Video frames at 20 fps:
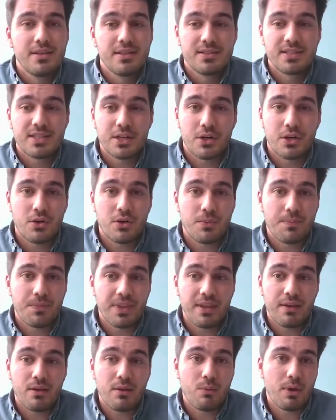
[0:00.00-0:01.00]

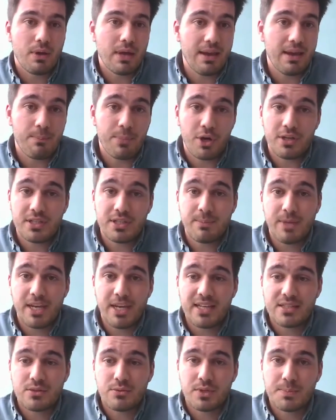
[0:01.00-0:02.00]
So
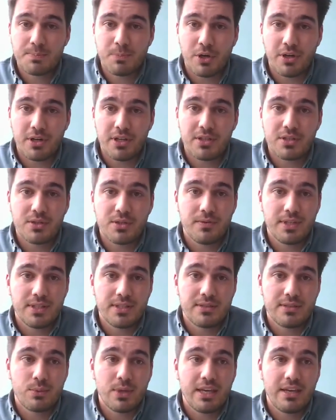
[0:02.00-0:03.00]
policymakers responded to
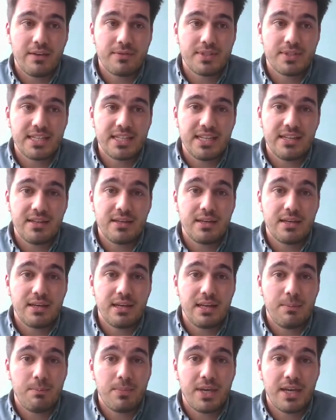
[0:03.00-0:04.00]
this. We have seen an
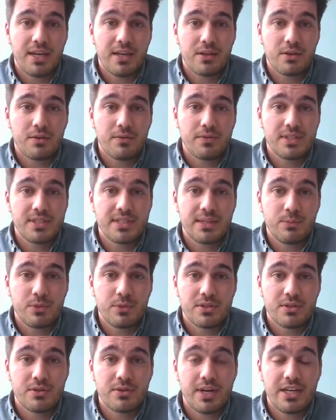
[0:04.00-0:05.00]
impact of these
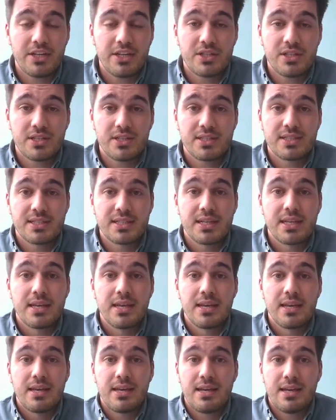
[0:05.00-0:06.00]
demonstrations
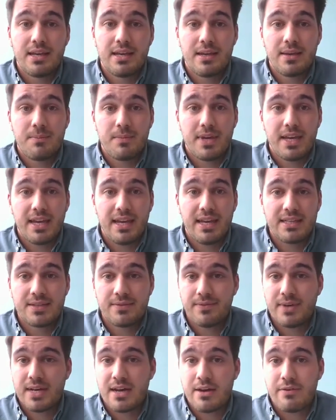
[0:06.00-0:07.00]

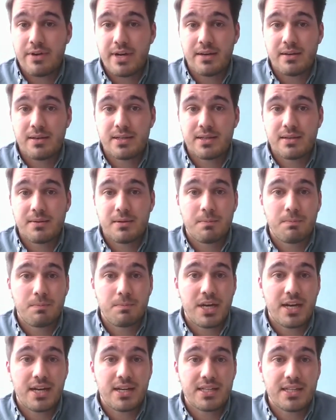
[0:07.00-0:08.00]
as far-right
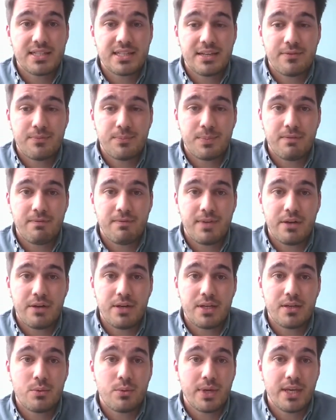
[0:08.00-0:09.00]
parties have been
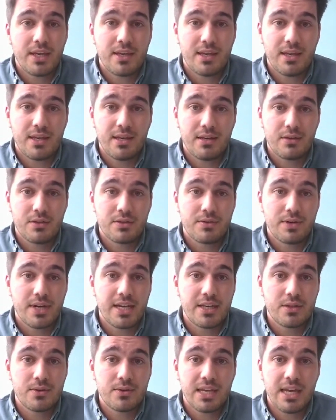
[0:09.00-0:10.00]
very quick in
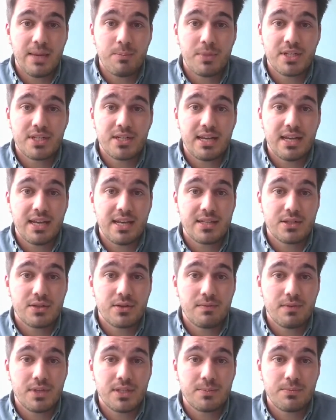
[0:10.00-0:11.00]
trying to capitalize
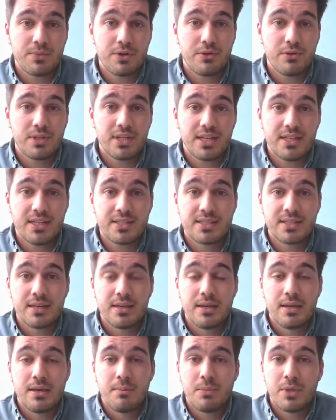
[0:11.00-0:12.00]
on these protests,
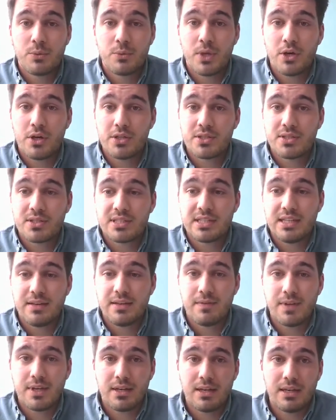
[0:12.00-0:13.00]
but we also
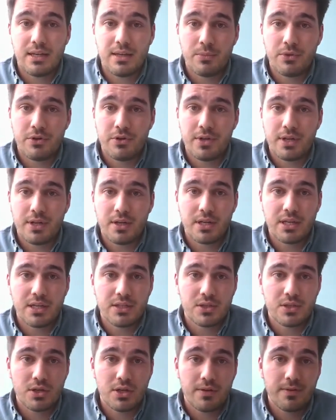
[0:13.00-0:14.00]
seen that liberal and
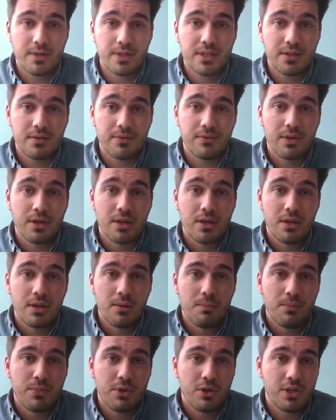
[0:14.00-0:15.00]
conservative
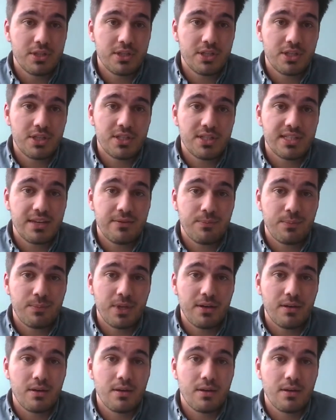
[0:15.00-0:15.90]
politicians have